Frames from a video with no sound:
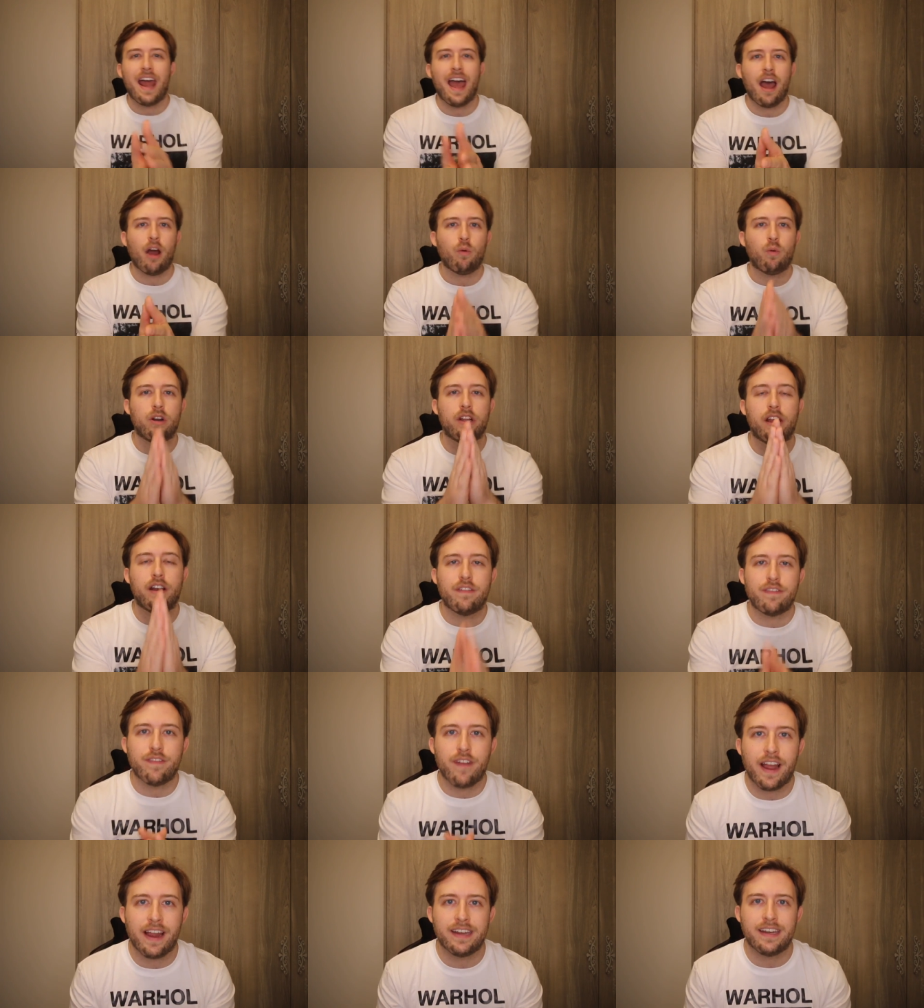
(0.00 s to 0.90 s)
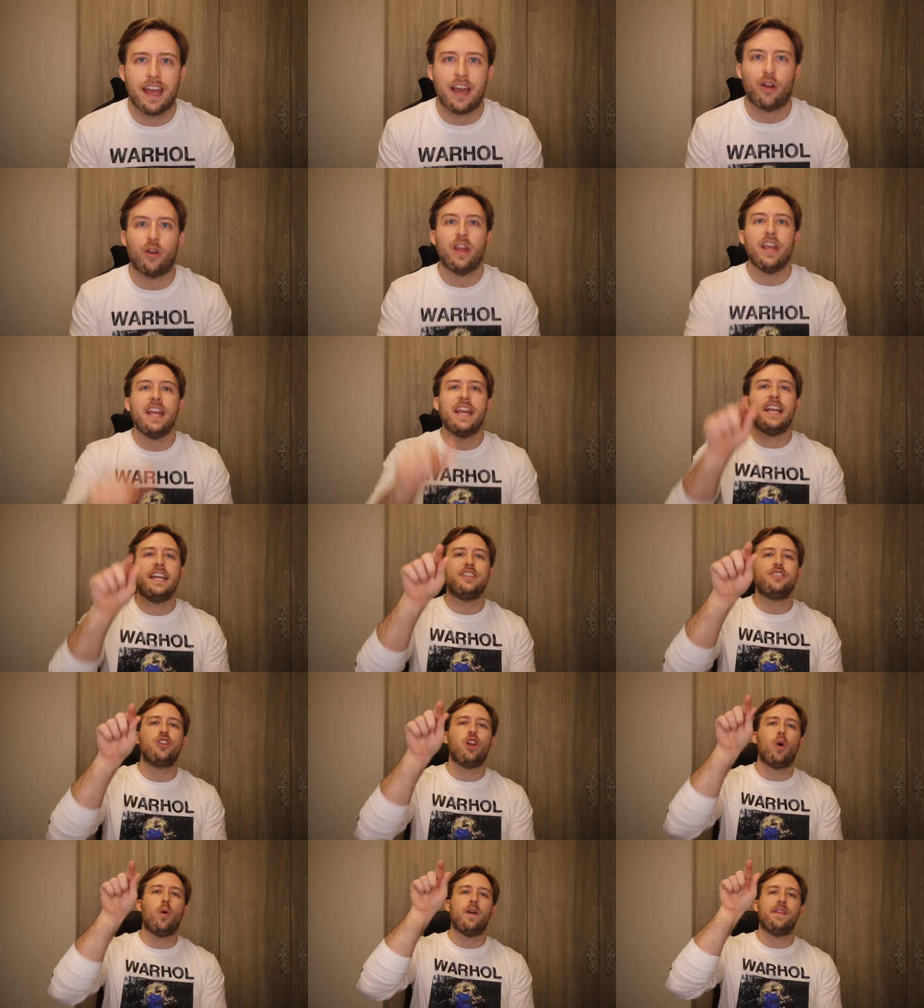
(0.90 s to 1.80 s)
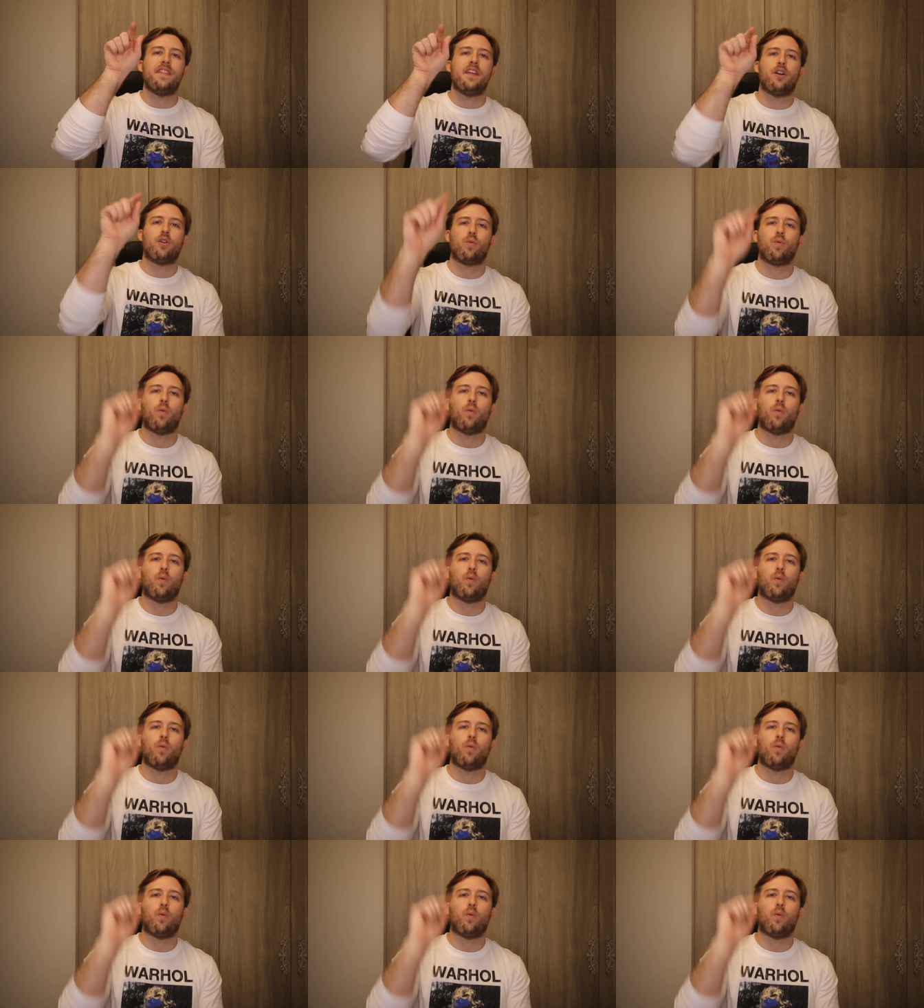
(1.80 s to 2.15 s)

now we're going to find out. He's going there